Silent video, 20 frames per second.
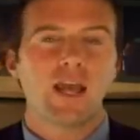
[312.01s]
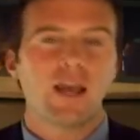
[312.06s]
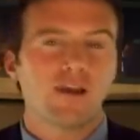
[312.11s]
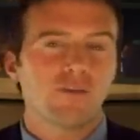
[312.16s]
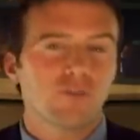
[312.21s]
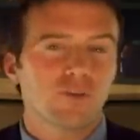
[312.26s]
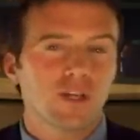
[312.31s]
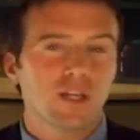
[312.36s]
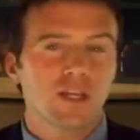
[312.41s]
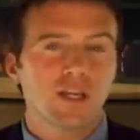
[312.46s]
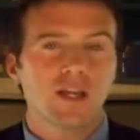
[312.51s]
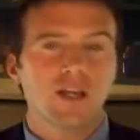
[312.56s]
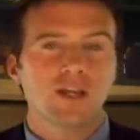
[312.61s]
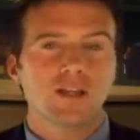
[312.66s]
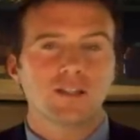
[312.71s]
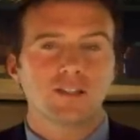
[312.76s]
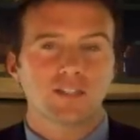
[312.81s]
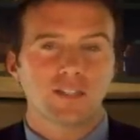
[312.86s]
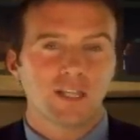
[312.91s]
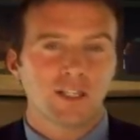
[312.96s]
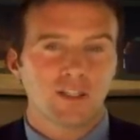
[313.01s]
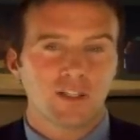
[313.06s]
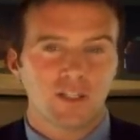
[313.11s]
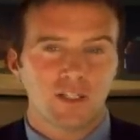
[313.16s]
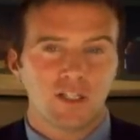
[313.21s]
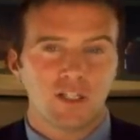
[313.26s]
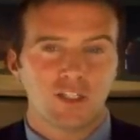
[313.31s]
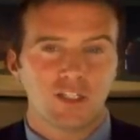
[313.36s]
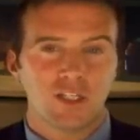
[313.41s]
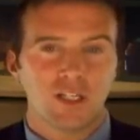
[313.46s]
every skin
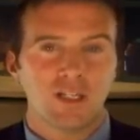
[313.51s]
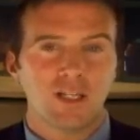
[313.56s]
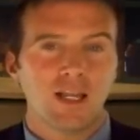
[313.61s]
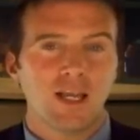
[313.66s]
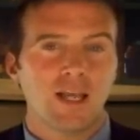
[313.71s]
condition,